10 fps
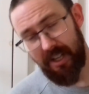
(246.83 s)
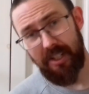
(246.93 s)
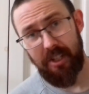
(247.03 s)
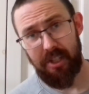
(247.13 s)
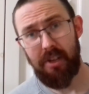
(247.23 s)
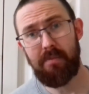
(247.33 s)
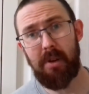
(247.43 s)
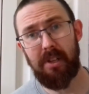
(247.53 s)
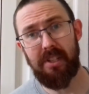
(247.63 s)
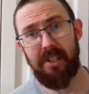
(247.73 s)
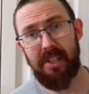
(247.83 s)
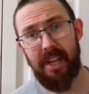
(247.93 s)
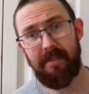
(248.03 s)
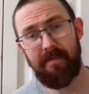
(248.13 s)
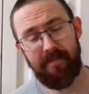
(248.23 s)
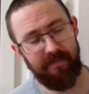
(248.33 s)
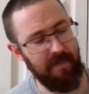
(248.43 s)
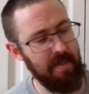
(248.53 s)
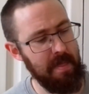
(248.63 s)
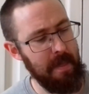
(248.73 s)
It's a two-person tent,
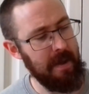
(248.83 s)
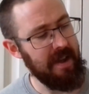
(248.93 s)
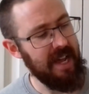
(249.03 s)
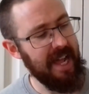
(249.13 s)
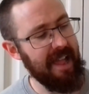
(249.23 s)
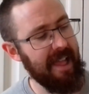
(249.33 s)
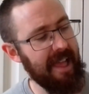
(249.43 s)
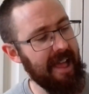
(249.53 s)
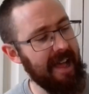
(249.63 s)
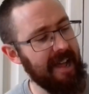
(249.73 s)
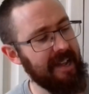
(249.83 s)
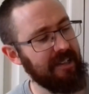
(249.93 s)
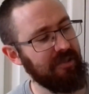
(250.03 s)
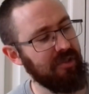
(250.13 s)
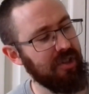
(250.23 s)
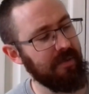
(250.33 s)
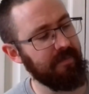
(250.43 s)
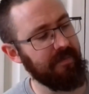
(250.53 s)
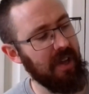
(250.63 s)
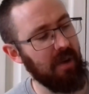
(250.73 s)
and
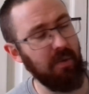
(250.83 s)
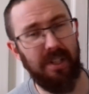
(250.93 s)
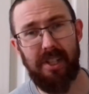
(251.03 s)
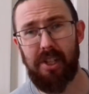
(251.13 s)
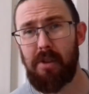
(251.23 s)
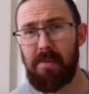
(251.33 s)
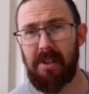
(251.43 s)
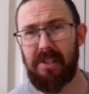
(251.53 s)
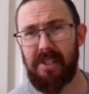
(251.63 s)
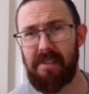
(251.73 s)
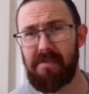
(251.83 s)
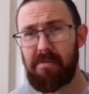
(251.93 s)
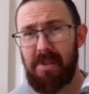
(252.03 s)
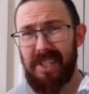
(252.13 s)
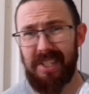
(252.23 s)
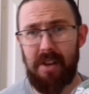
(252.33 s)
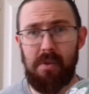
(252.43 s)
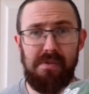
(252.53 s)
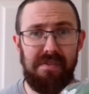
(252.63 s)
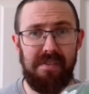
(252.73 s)
I wanted a two-person tent for
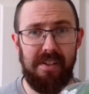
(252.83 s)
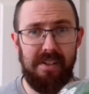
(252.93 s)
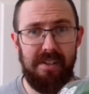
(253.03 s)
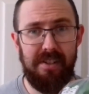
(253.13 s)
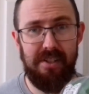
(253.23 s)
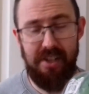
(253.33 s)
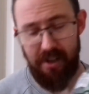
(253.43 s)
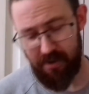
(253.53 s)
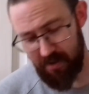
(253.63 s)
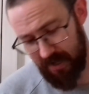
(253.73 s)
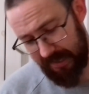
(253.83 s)
myself. So